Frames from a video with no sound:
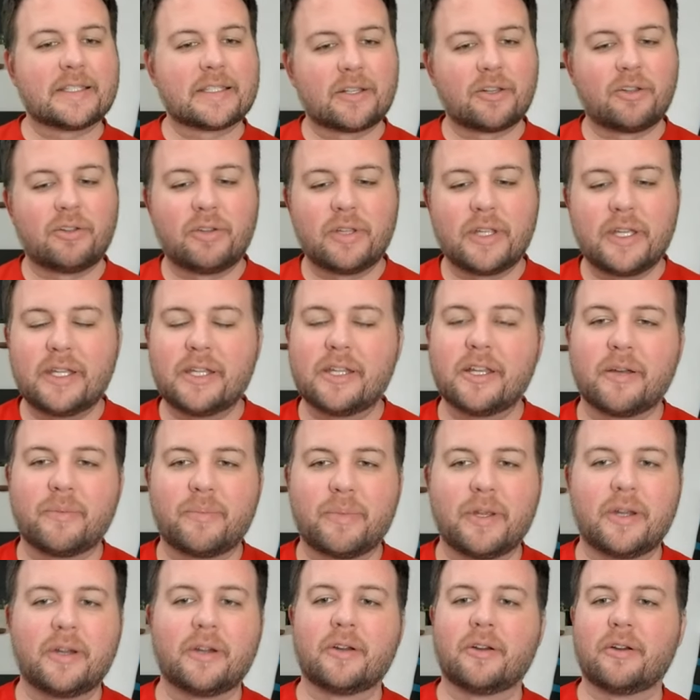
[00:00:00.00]
cleaned
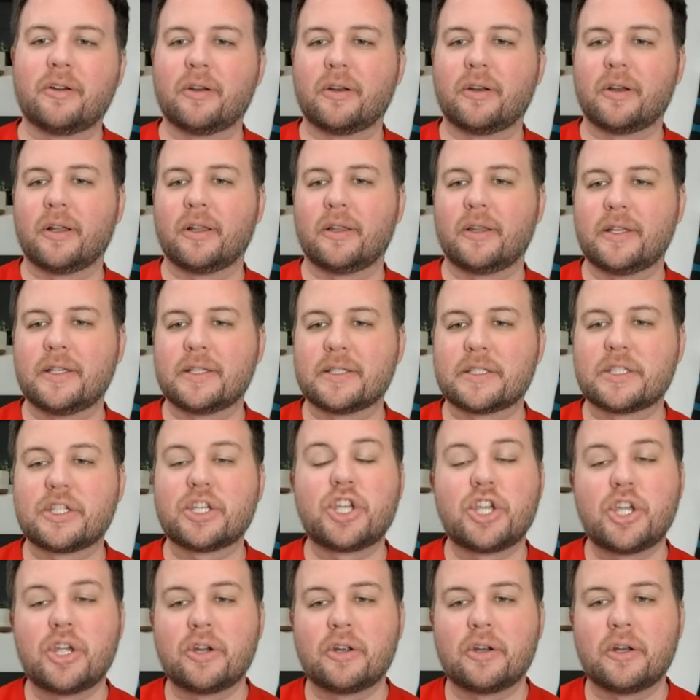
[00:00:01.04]
up here, or at least
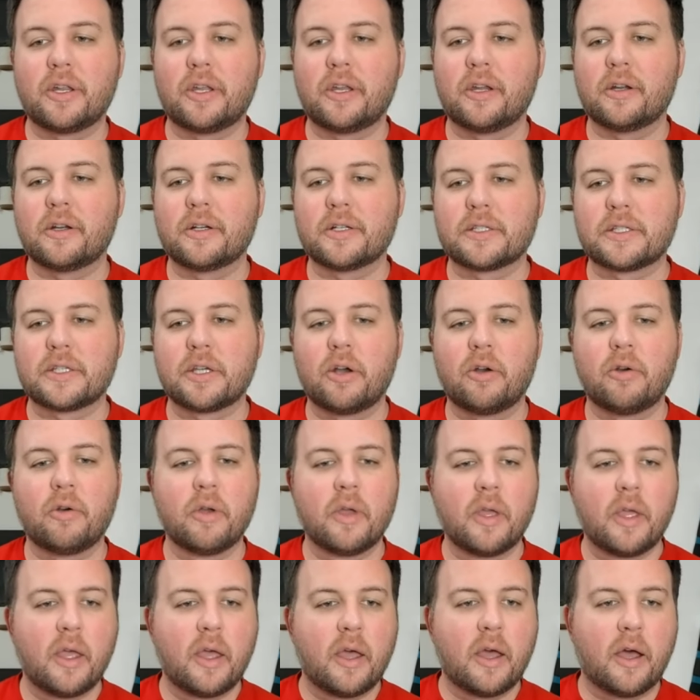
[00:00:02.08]
secured here. So
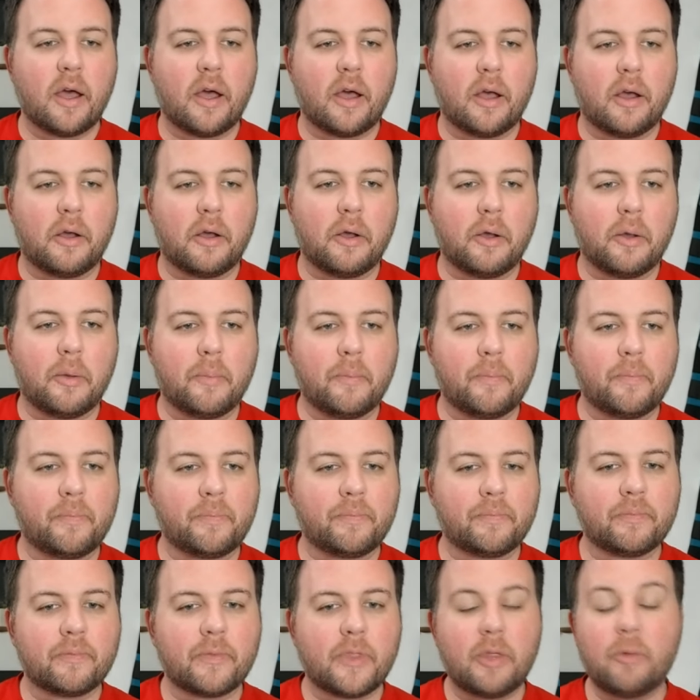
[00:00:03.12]

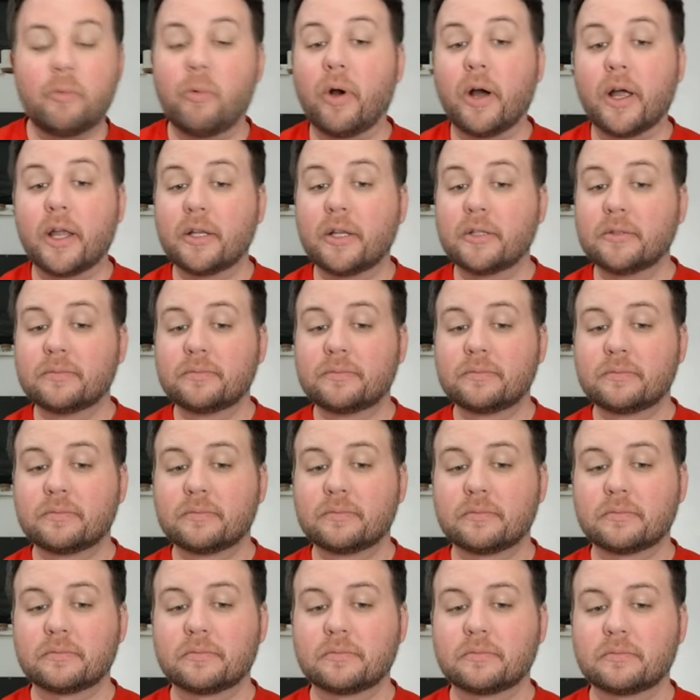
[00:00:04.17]
the one
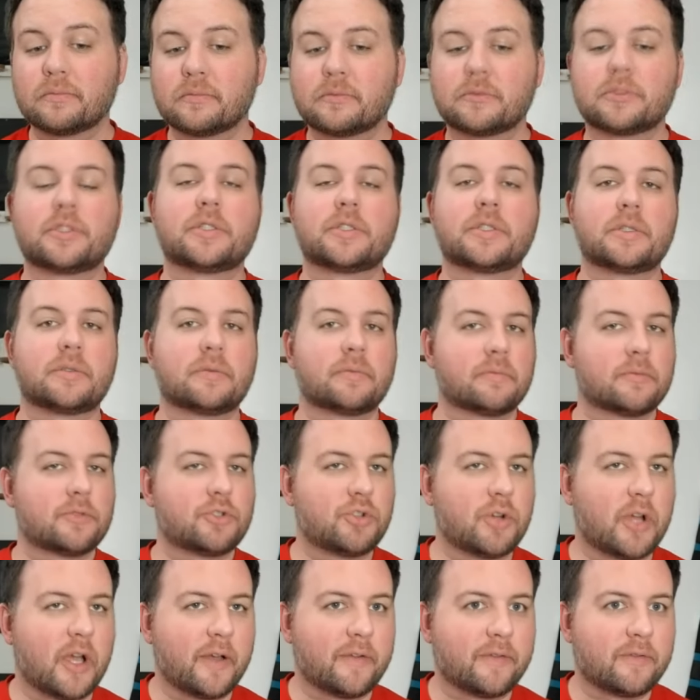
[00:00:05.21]

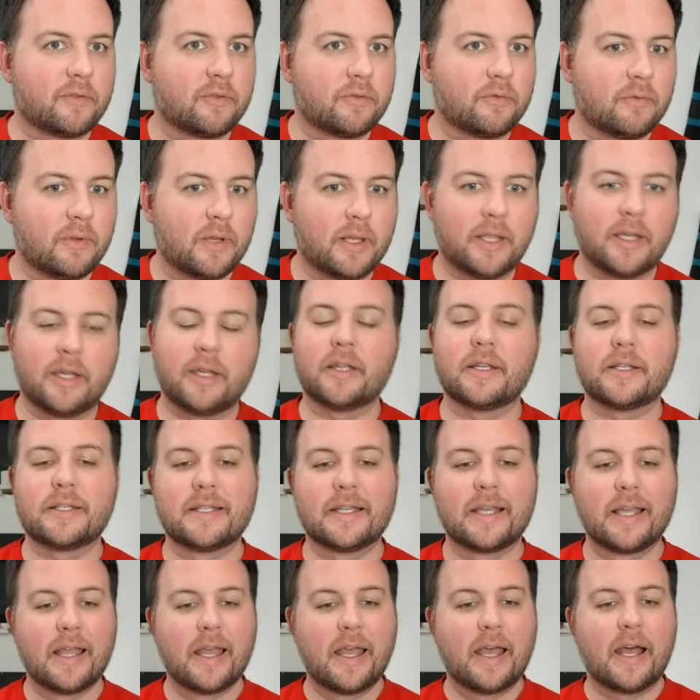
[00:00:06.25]

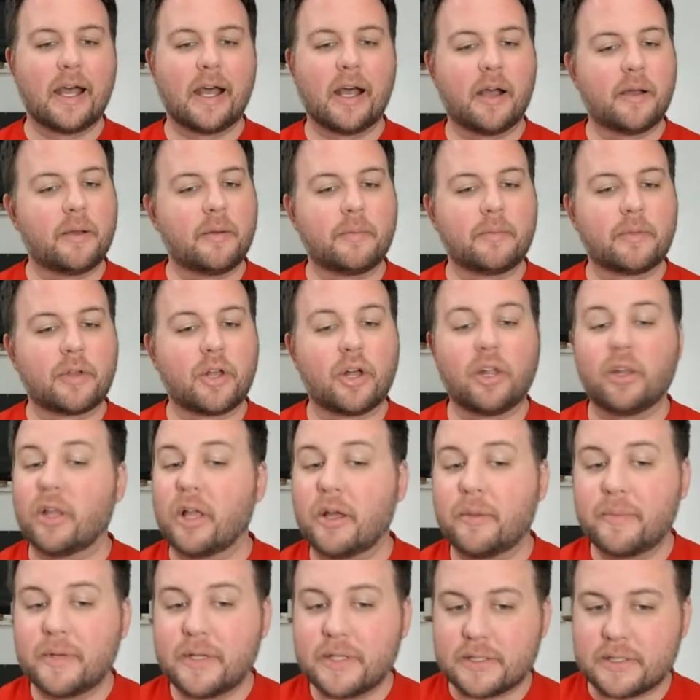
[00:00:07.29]
draft-related,
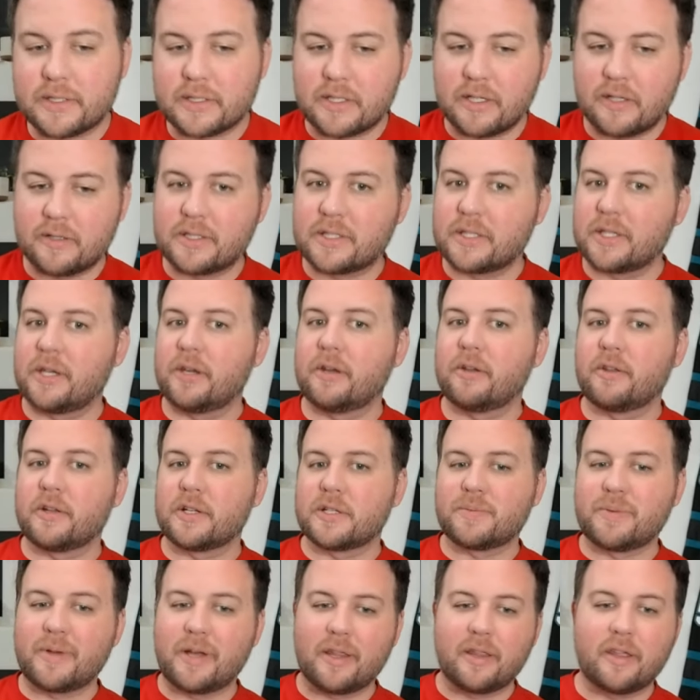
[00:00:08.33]
Columbus has secured their
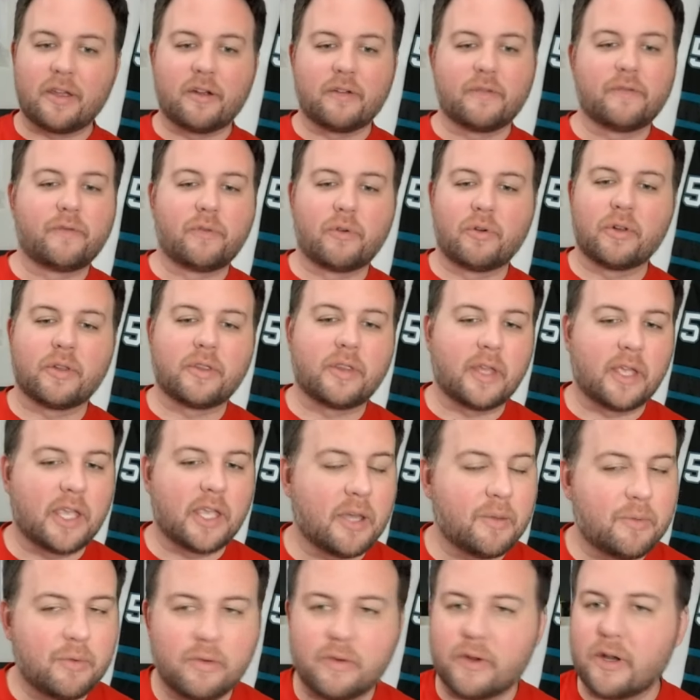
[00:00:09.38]
spot. They are fourth. They
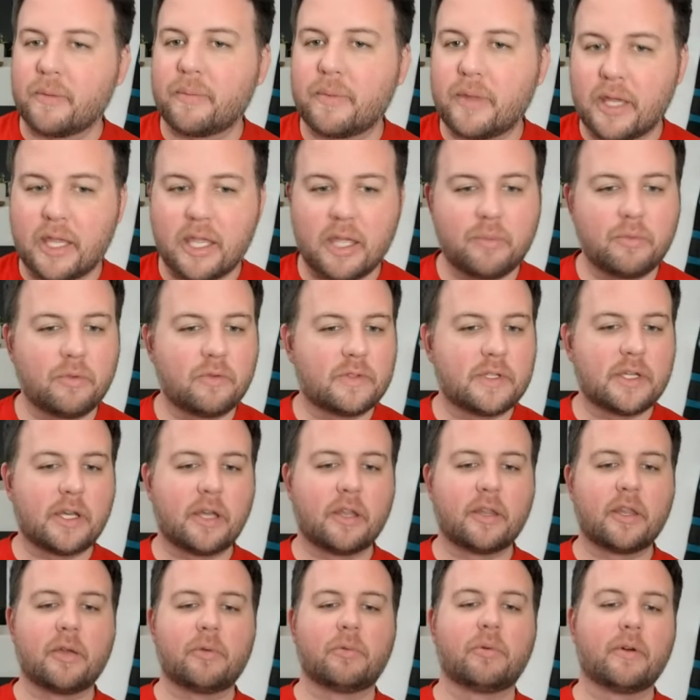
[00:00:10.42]
can't move up. They can't move
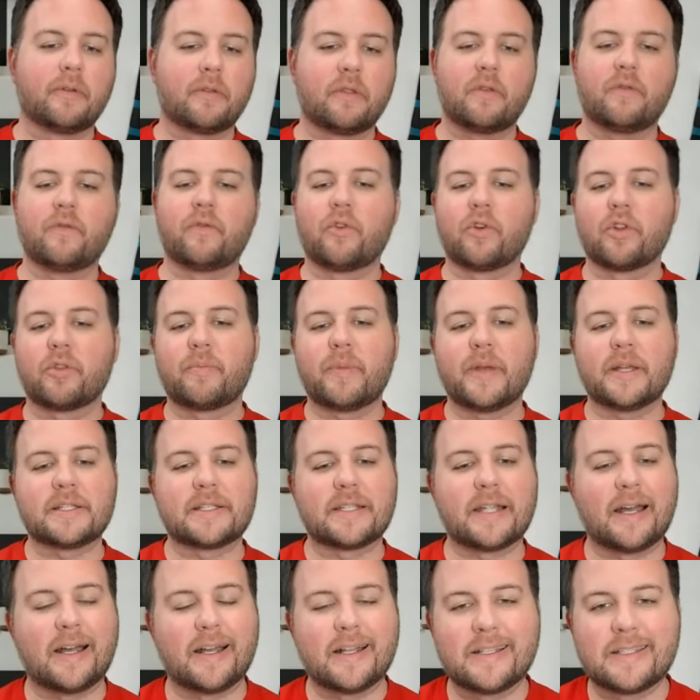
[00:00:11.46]
down. They will have the fourth best
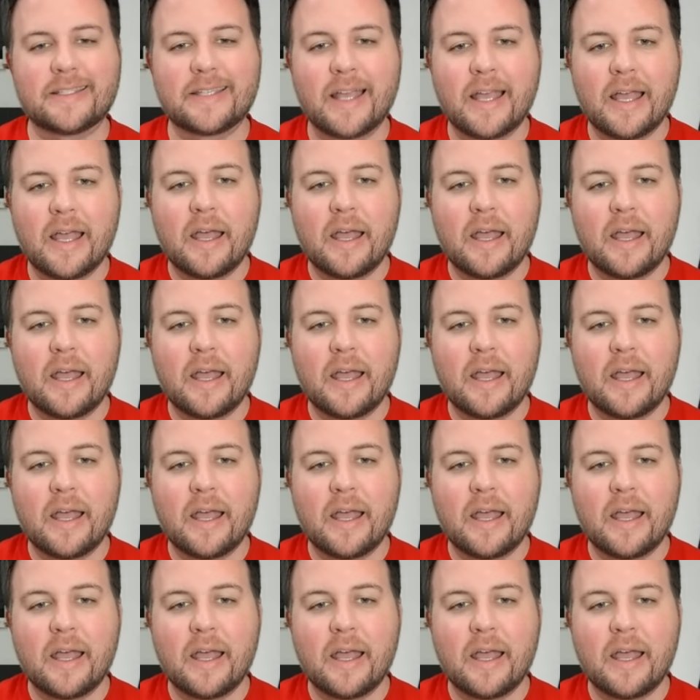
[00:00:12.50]
odds